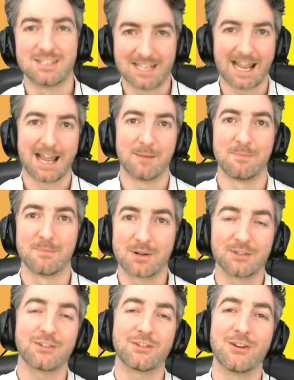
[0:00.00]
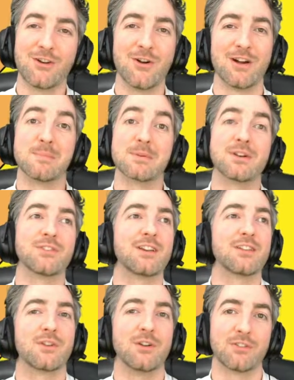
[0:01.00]
damn, because it's annoying, because it
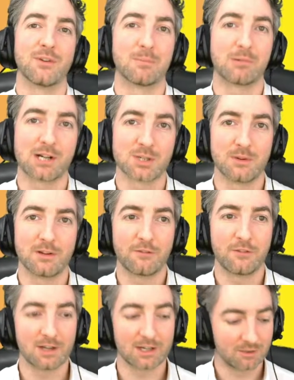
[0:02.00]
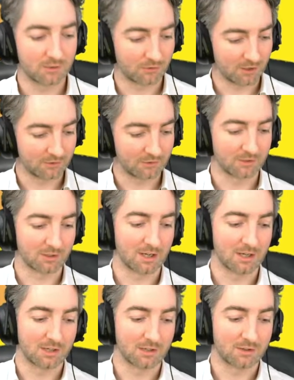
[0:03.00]
is constant pressure. When you feel like you're starting to
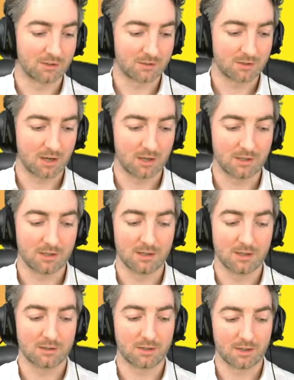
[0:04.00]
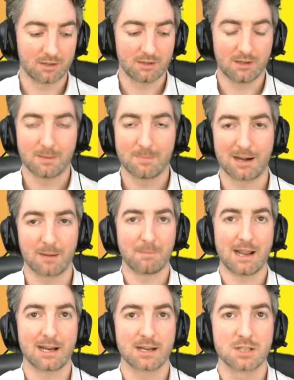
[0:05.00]
kind of turn the battle
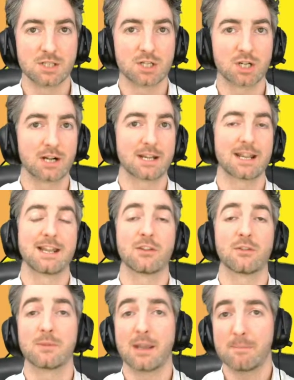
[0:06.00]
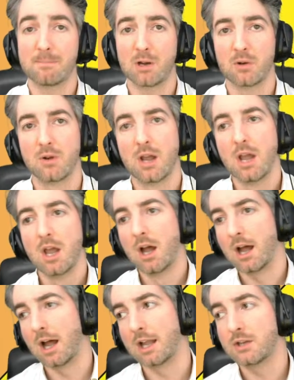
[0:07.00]
back, trying to gain some tempo,
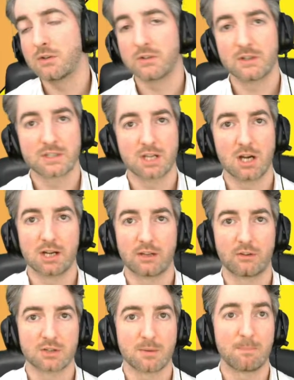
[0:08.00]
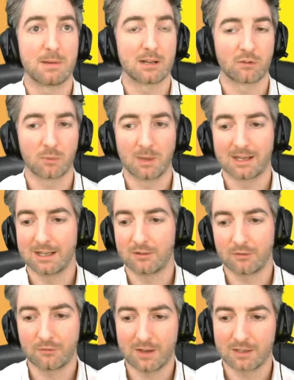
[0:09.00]
using this card is such a big swing. It's
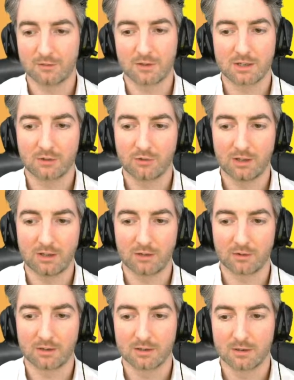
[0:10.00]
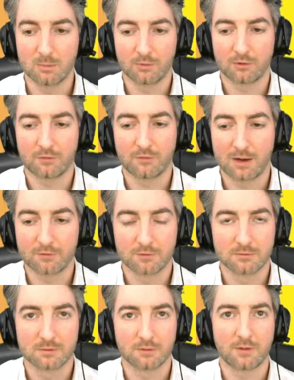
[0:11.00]
effective. You can see it as almost a
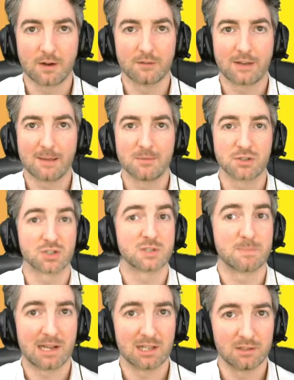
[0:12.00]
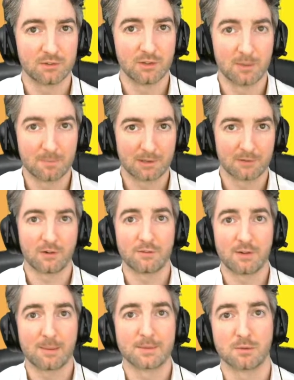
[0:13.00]
5 damage spell, a bit of 5
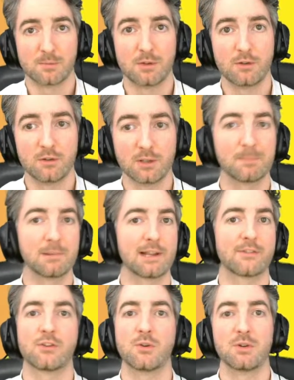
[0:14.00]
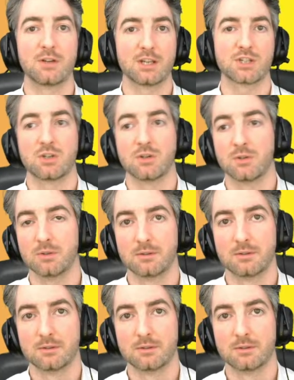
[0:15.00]
damage removal plus 2 additional